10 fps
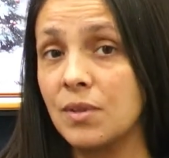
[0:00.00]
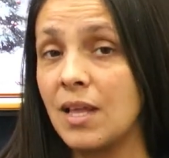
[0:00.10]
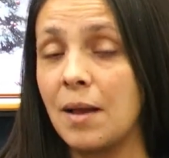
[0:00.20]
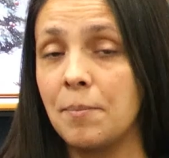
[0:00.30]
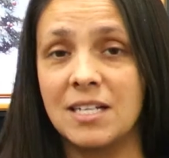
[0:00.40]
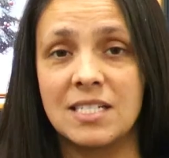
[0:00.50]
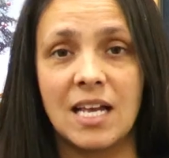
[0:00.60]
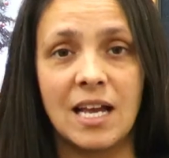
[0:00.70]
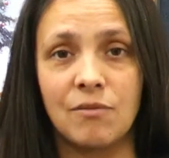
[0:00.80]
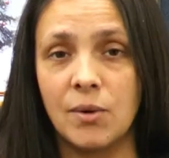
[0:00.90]
That means
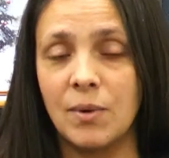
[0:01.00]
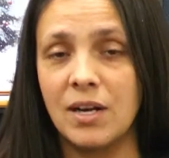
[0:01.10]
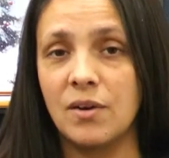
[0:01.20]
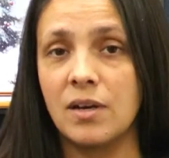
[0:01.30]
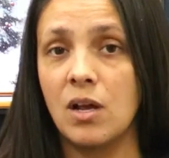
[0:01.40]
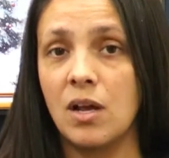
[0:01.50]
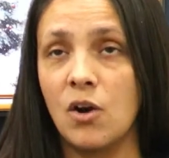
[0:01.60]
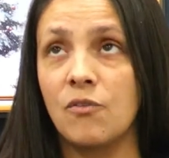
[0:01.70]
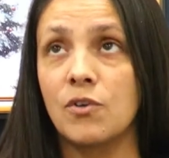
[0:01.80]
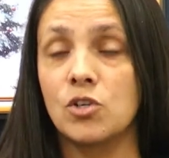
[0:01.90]
everyone on
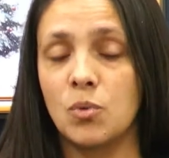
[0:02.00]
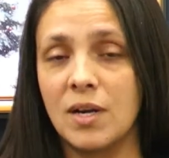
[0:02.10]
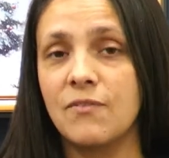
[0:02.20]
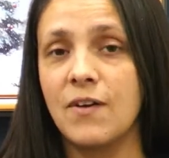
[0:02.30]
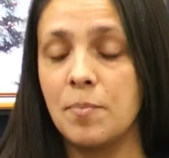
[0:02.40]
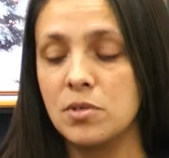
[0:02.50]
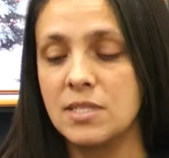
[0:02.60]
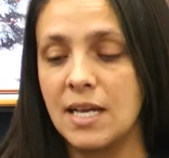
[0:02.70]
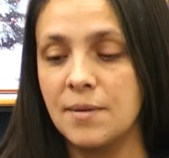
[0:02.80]
over 25%,